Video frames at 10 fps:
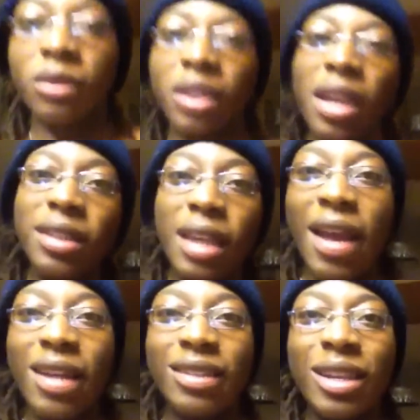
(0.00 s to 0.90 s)
Thanks,
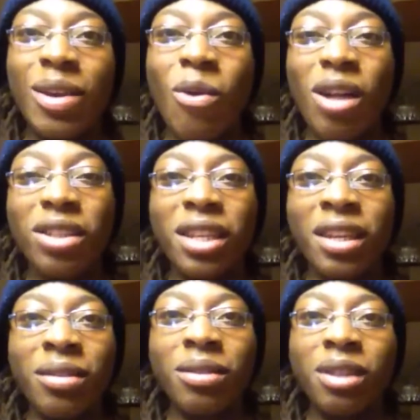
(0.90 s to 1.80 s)
guys, and watch
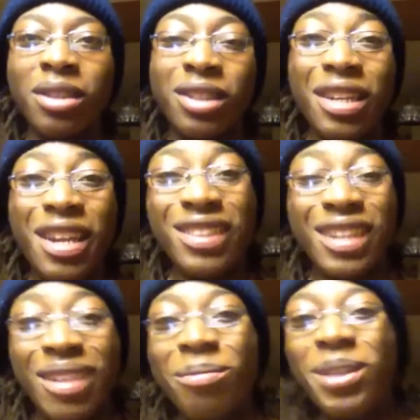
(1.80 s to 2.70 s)
again. See you next
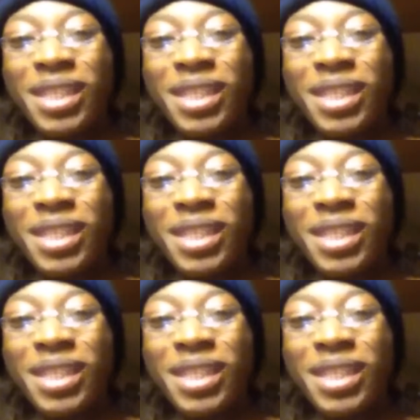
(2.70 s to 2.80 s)
time.